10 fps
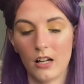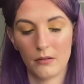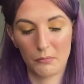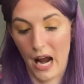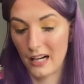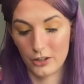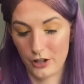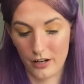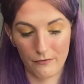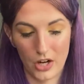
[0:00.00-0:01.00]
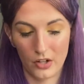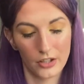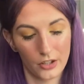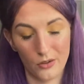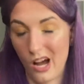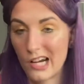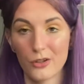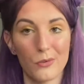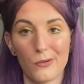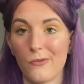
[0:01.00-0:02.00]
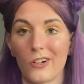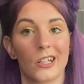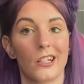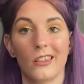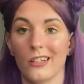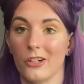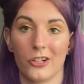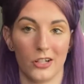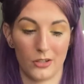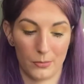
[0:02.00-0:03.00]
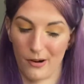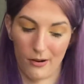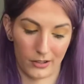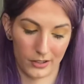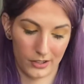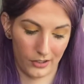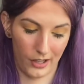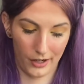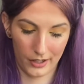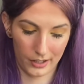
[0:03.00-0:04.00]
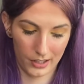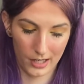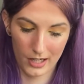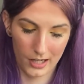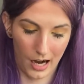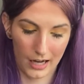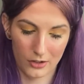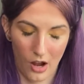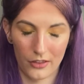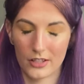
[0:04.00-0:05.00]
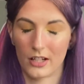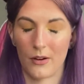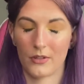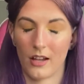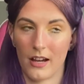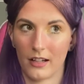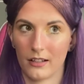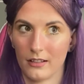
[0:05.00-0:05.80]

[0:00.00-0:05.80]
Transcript: packaging, very cute. I just want to fucking eat this shit, to be honest. Like, I saw this and I was like,